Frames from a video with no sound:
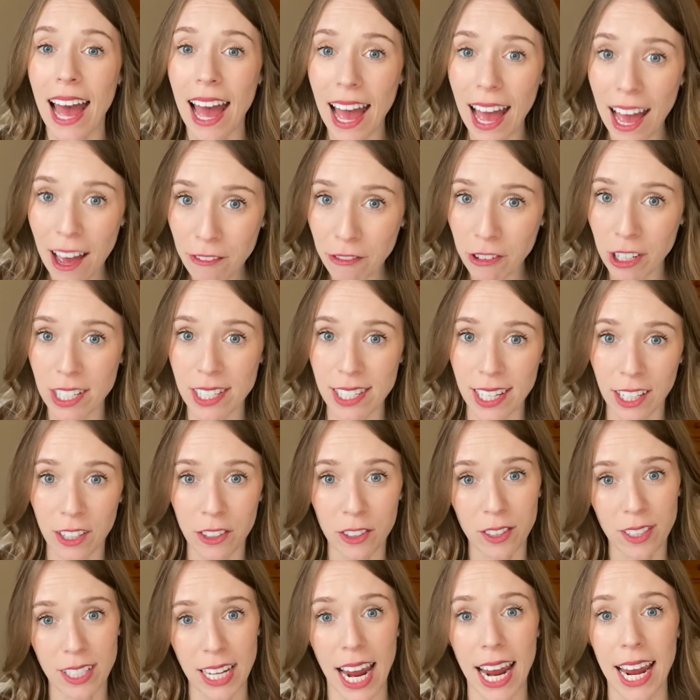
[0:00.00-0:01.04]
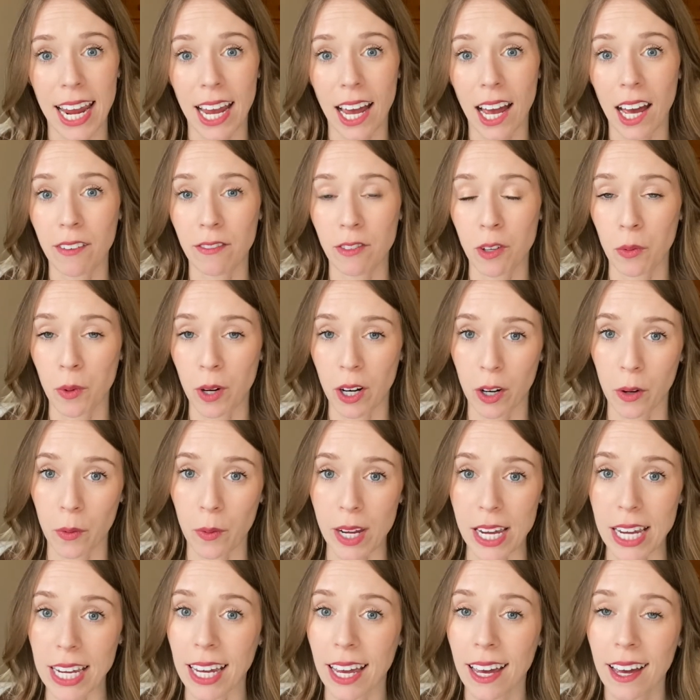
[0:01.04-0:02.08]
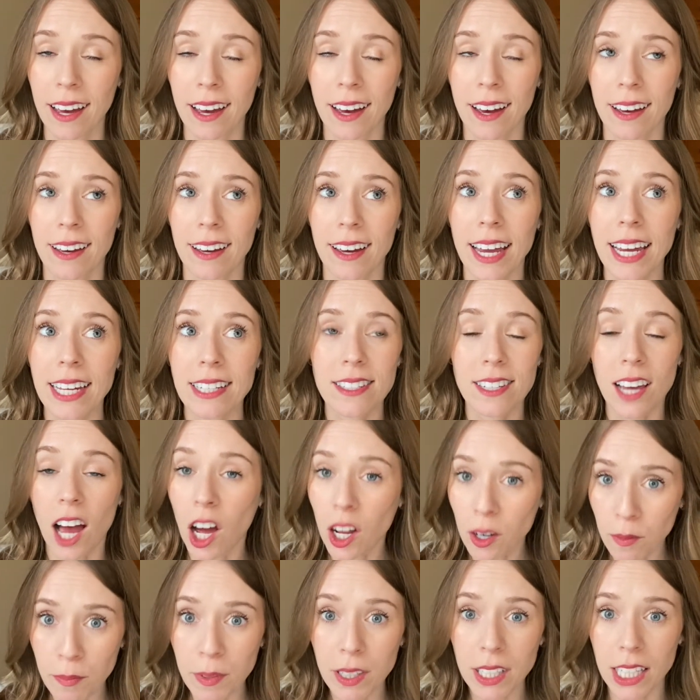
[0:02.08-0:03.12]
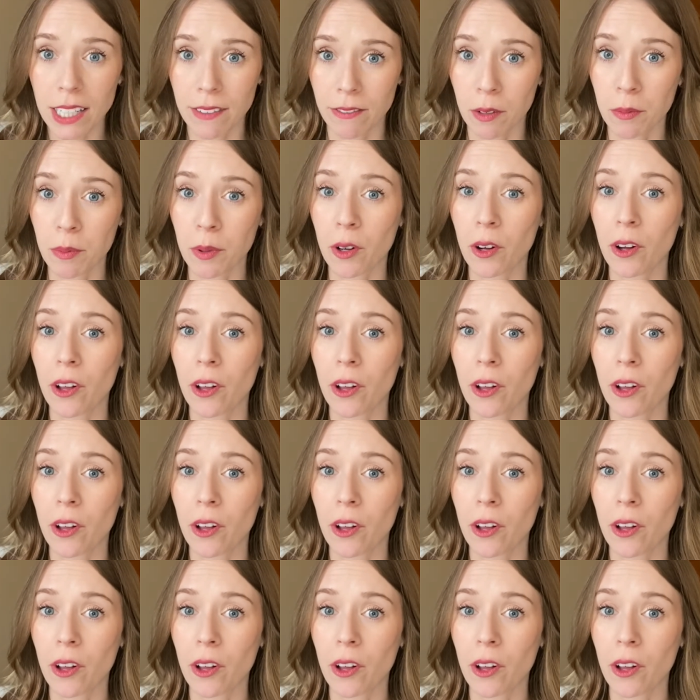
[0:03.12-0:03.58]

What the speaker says: every single day of the work week. It's unbelievable